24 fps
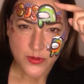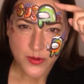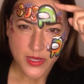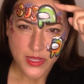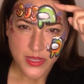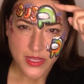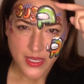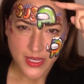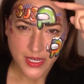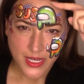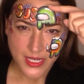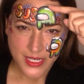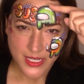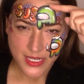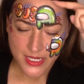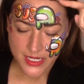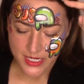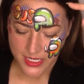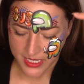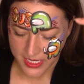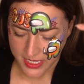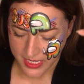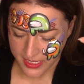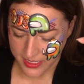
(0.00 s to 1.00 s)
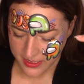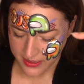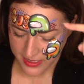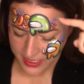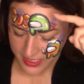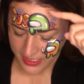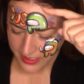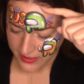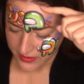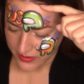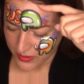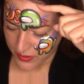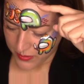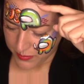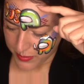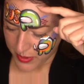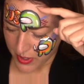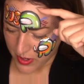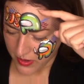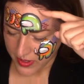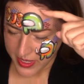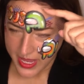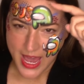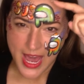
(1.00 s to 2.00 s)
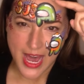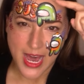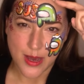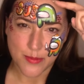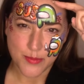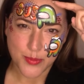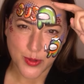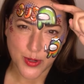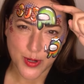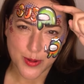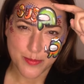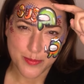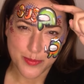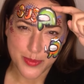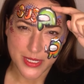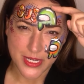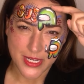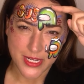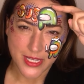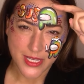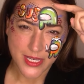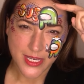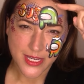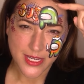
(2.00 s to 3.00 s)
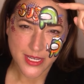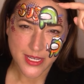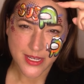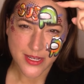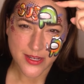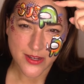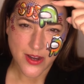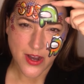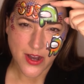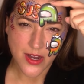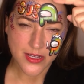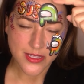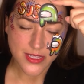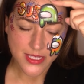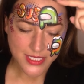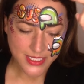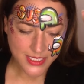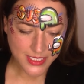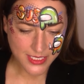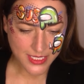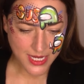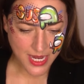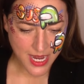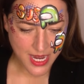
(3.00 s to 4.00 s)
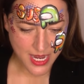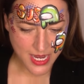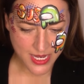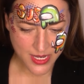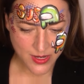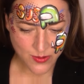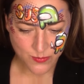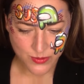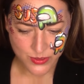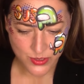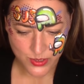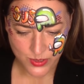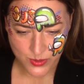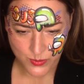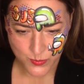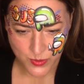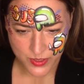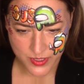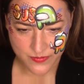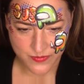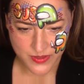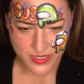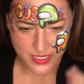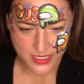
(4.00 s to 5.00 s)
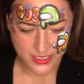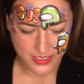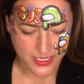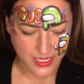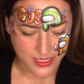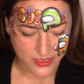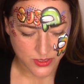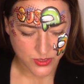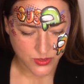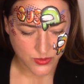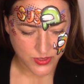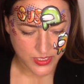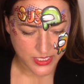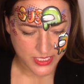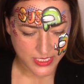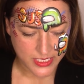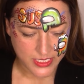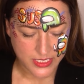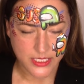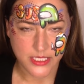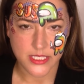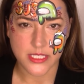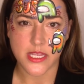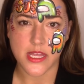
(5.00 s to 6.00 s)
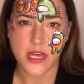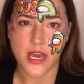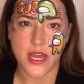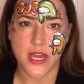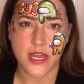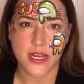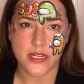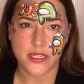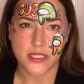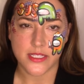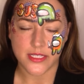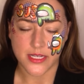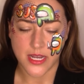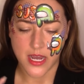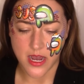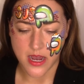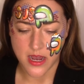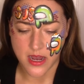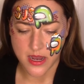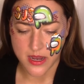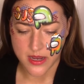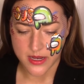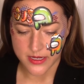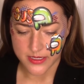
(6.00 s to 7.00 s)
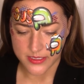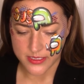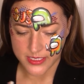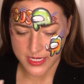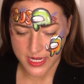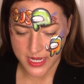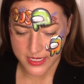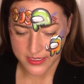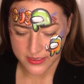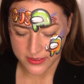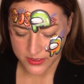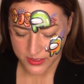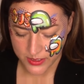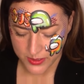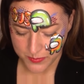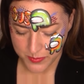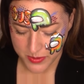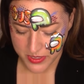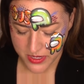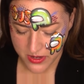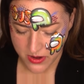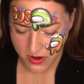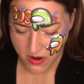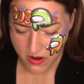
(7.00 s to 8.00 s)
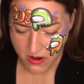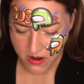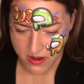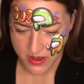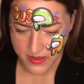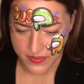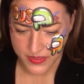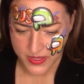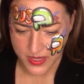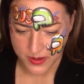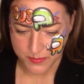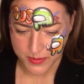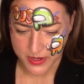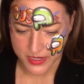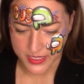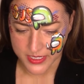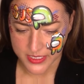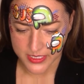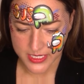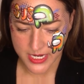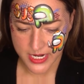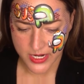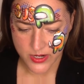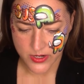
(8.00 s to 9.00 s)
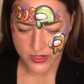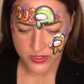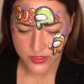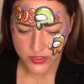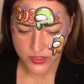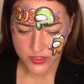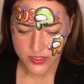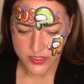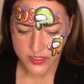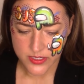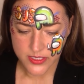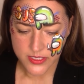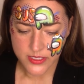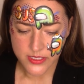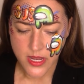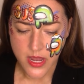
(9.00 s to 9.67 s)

I think I can get like a little ball cap or a beanie on this guy, which is one of the accessories that uh, tend to be on the Among Us characters.